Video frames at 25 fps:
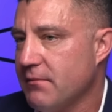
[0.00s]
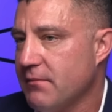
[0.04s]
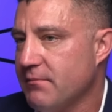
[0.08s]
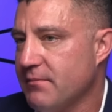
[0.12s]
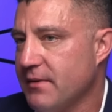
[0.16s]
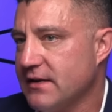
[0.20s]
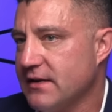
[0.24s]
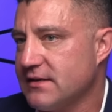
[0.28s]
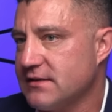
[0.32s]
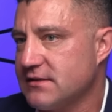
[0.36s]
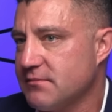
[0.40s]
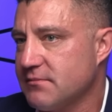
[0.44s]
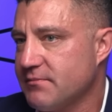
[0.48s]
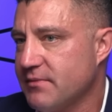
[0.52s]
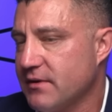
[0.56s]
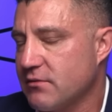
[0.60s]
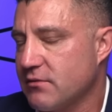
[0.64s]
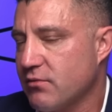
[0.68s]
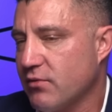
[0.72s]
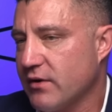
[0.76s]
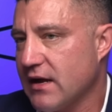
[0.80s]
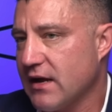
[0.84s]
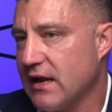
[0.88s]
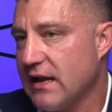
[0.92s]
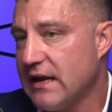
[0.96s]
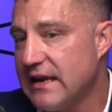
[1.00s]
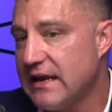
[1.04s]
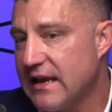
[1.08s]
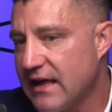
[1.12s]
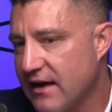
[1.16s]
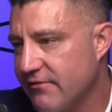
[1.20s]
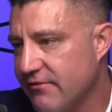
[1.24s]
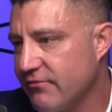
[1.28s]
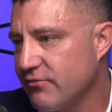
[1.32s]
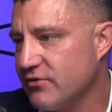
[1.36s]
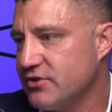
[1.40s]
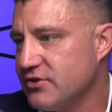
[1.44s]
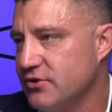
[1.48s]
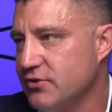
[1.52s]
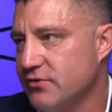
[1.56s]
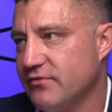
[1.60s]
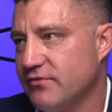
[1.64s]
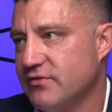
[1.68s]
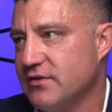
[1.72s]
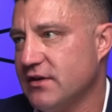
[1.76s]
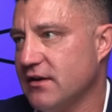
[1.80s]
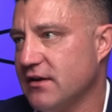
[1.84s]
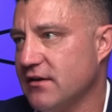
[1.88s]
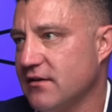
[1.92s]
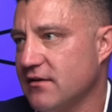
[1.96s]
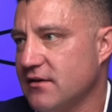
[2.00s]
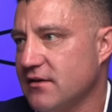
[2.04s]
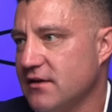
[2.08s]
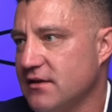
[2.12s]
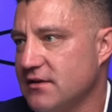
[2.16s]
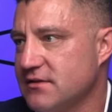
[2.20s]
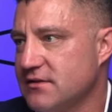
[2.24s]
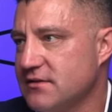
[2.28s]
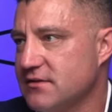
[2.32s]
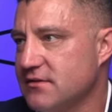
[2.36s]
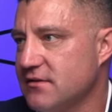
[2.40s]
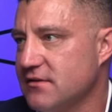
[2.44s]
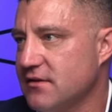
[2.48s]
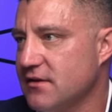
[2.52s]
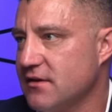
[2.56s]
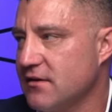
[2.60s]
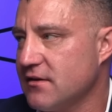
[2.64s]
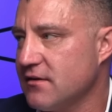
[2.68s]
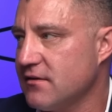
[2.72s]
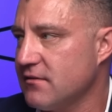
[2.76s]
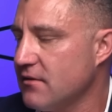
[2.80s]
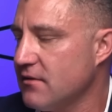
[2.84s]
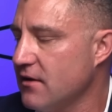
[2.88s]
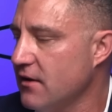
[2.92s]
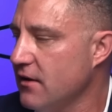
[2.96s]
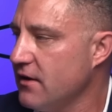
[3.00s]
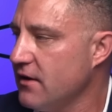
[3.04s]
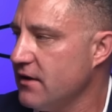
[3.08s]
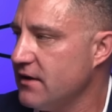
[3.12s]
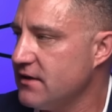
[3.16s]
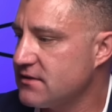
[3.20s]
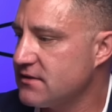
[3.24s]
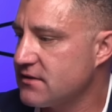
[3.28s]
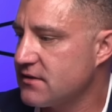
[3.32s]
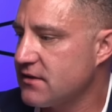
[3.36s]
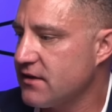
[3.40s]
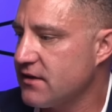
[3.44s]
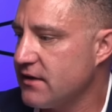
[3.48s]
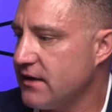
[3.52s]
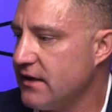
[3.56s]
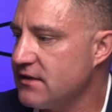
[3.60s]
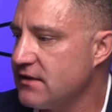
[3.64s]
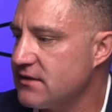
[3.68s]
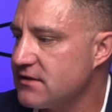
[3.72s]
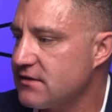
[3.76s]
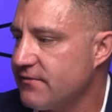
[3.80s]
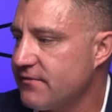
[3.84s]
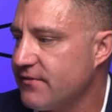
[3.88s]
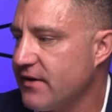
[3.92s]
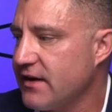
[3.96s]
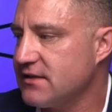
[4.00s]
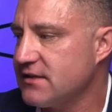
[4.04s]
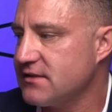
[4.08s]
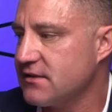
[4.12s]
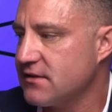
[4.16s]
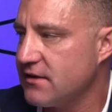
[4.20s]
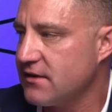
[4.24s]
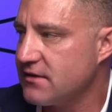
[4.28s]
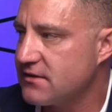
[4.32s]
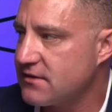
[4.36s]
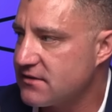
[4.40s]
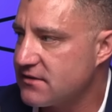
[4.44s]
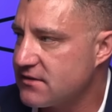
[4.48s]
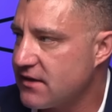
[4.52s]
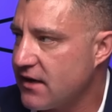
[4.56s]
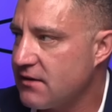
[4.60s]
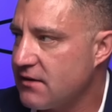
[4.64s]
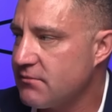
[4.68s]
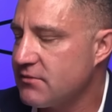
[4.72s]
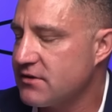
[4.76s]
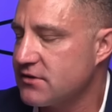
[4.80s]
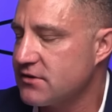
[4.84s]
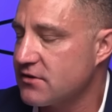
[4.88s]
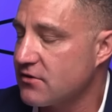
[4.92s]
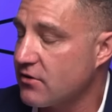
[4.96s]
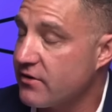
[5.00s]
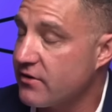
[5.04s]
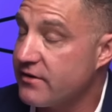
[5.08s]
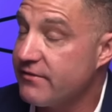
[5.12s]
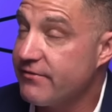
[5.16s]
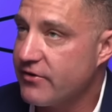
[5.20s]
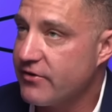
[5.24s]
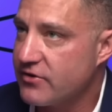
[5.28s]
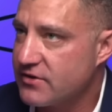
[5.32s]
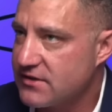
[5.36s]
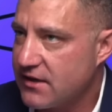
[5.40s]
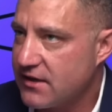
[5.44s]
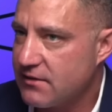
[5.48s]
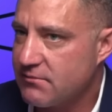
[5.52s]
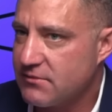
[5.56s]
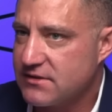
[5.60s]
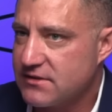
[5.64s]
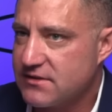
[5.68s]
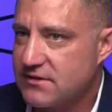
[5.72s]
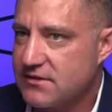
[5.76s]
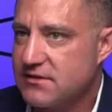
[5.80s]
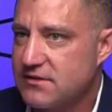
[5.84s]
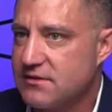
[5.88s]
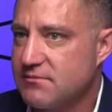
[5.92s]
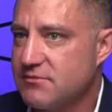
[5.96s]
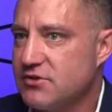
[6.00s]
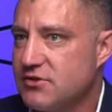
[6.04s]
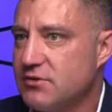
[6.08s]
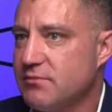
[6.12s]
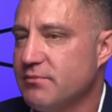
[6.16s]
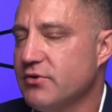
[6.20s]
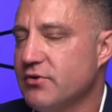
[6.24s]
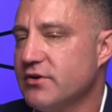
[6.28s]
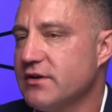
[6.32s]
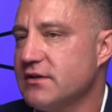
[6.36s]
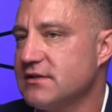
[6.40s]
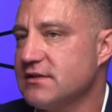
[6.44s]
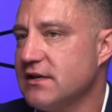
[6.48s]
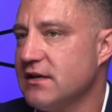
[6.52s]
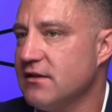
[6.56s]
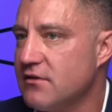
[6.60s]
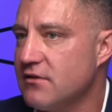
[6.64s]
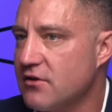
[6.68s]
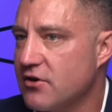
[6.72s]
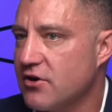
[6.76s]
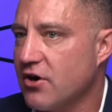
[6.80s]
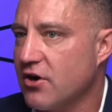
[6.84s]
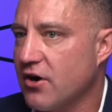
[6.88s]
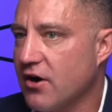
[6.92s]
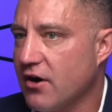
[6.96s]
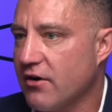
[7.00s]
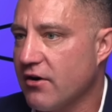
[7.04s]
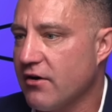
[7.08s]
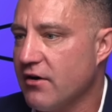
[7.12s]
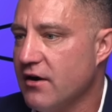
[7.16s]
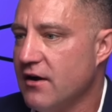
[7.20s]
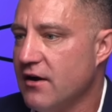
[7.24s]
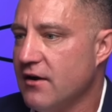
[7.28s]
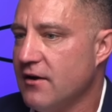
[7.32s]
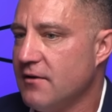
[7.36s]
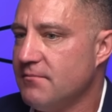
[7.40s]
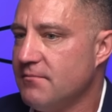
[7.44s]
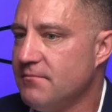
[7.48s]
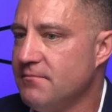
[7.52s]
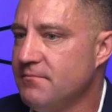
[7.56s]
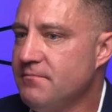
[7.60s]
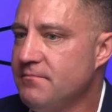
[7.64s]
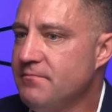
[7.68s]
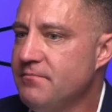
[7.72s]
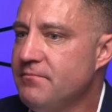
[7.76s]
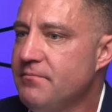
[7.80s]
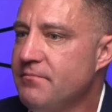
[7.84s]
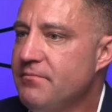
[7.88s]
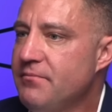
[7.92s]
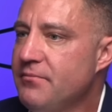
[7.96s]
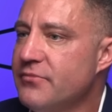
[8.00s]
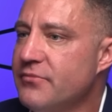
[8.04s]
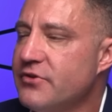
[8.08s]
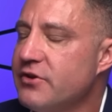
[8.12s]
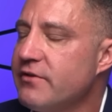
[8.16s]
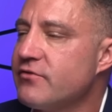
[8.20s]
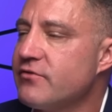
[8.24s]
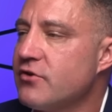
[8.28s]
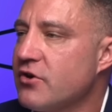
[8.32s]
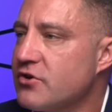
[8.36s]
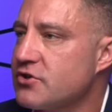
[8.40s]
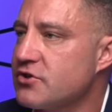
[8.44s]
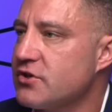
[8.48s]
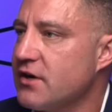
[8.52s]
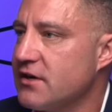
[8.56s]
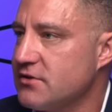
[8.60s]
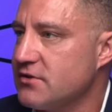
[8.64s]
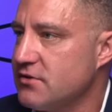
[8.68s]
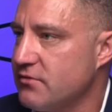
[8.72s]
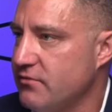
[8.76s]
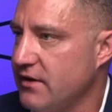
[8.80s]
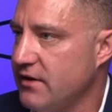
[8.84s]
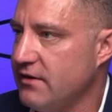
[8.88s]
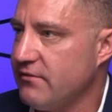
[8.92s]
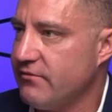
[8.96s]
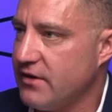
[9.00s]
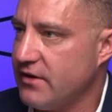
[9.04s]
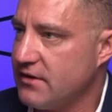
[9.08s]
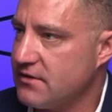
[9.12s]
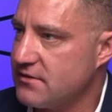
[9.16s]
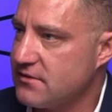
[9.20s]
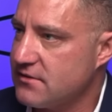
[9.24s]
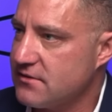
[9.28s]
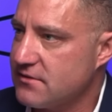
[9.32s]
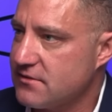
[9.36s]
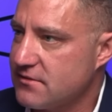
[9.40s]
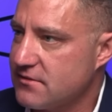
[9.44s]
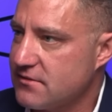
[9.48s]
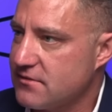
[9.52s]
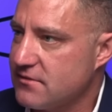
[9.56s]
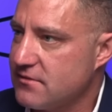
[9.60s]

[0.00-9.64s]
But what I love what you've done is the interface and the entertainment and infotainment system, as you put it, in the car. You've not tried to reinvent it.